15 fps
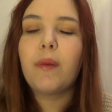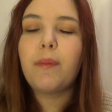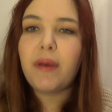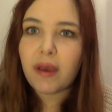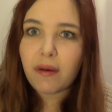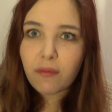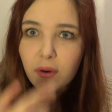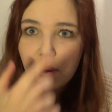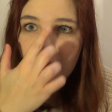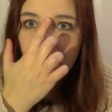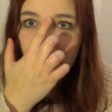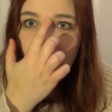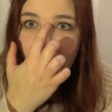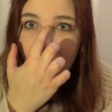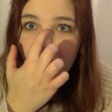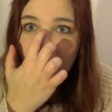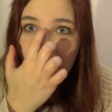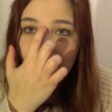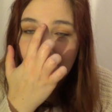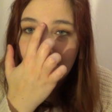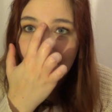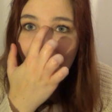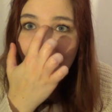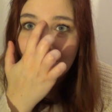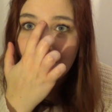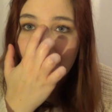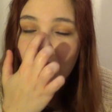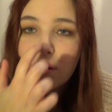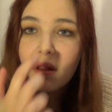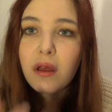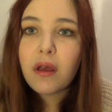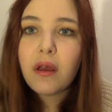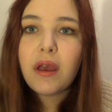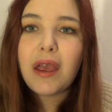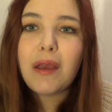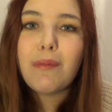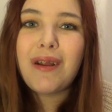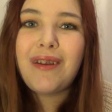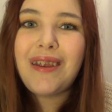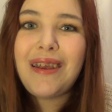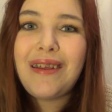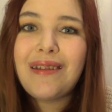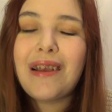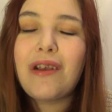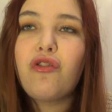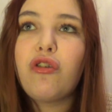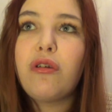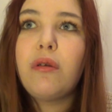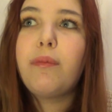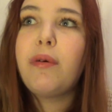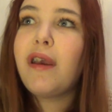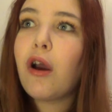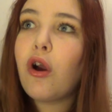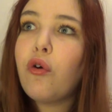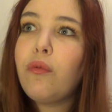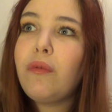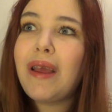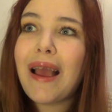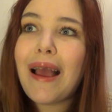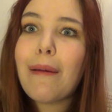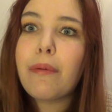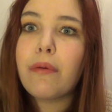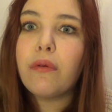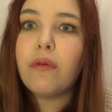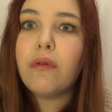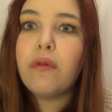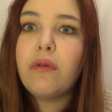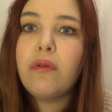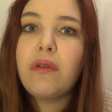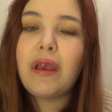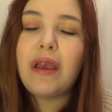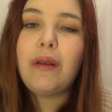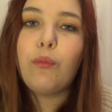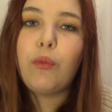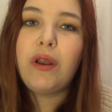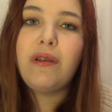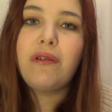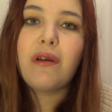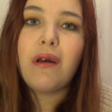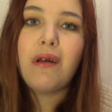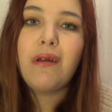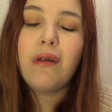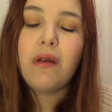yeah, I've got like flaky skin in my T-section, but it only happens in winter.